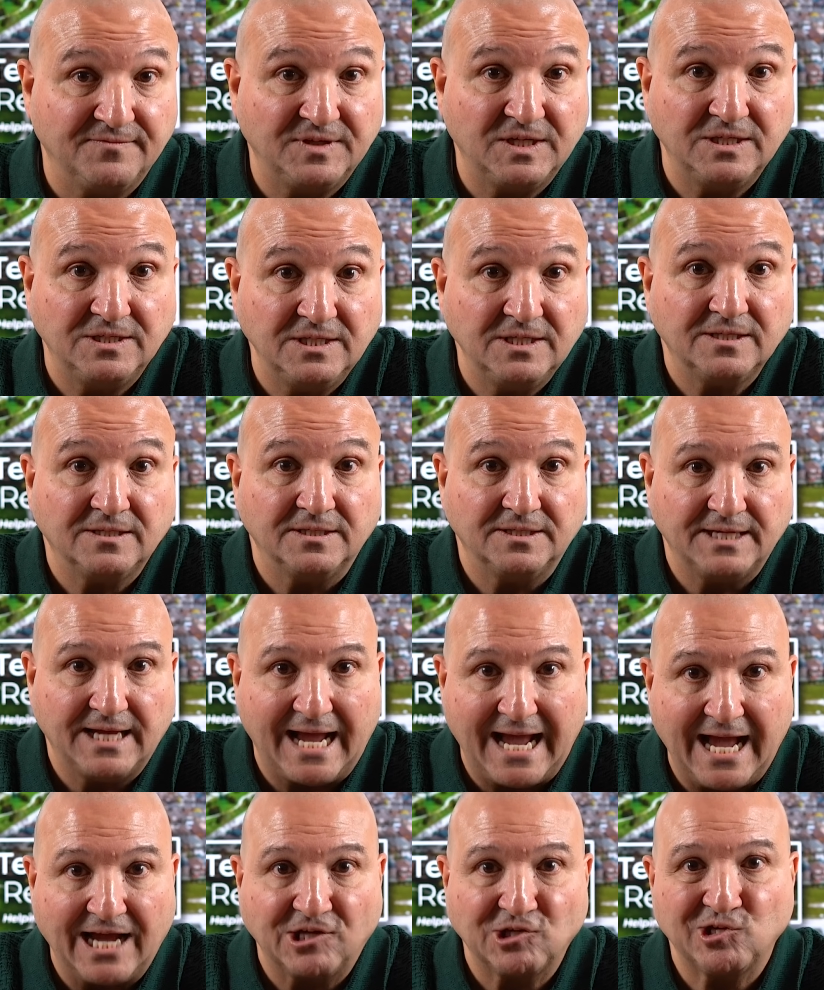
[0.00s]
the deal and
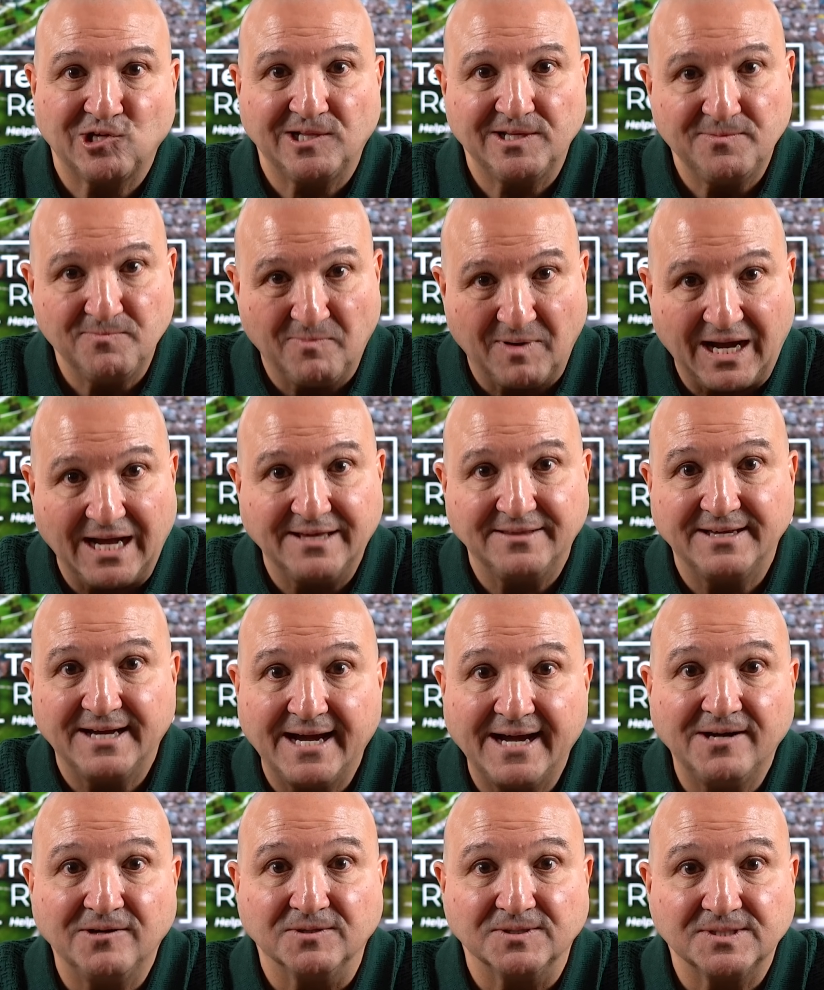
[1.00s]
to actually buy the
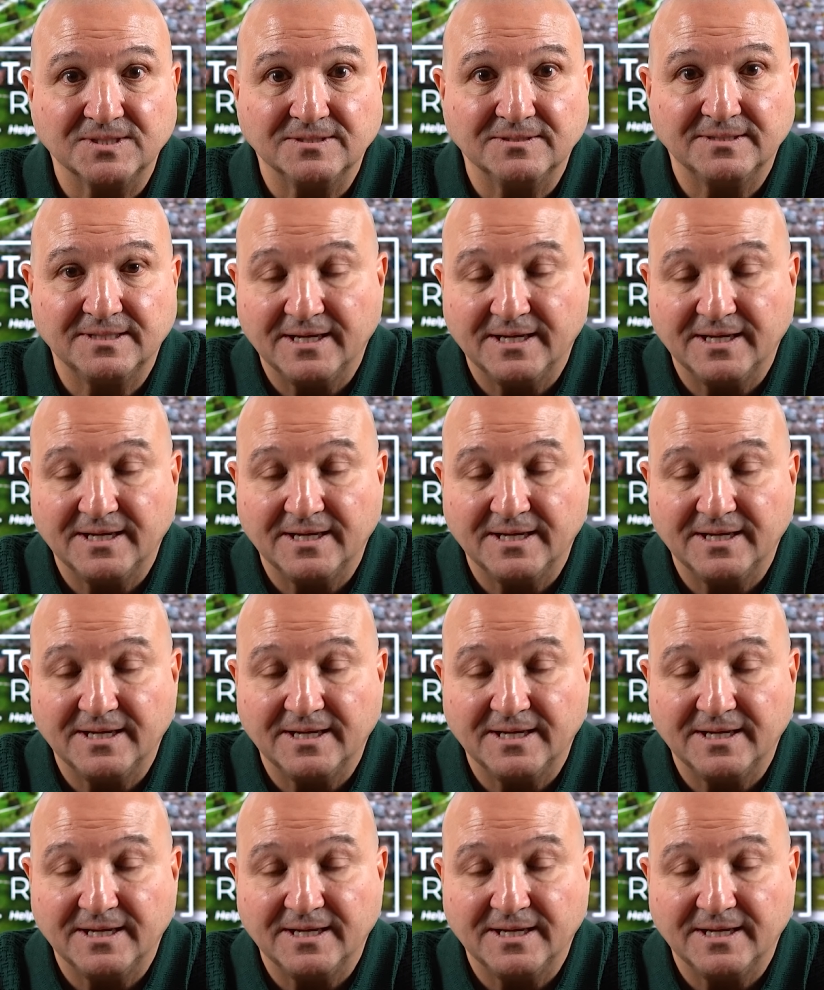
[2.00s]
house.